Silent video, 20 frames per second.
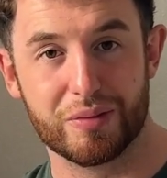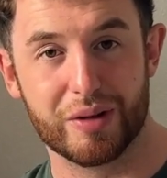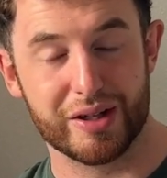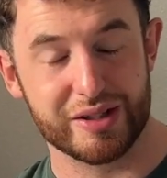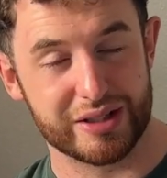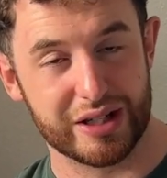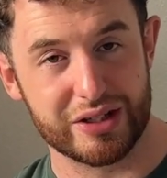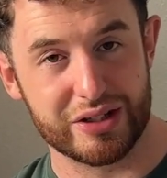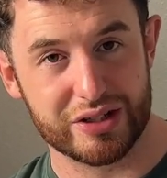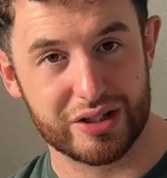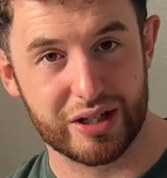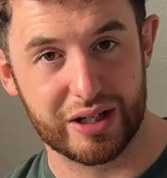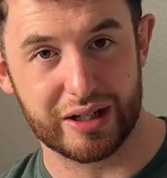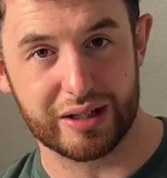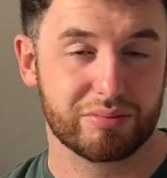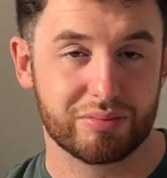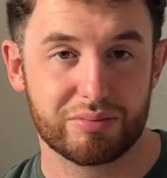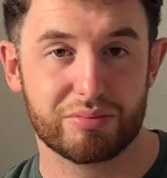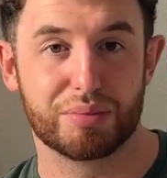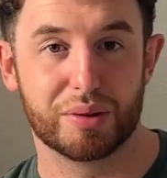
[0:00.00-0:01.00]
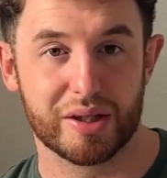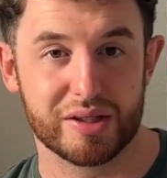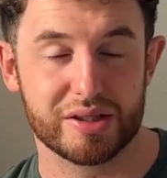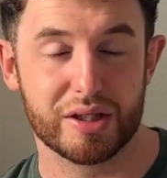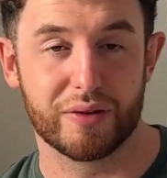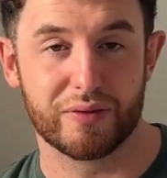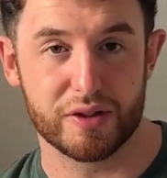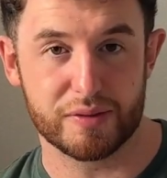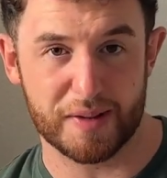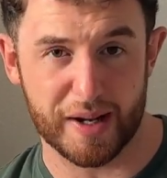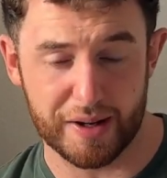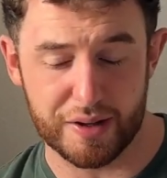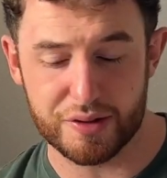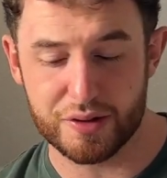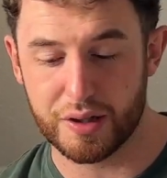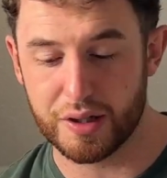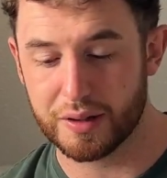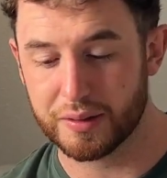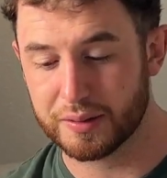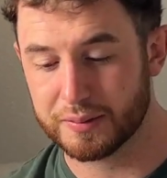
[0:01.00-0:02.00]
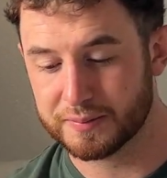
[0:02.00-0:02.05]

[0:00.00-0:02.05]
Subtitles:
essentially. Pretty self-explanatory.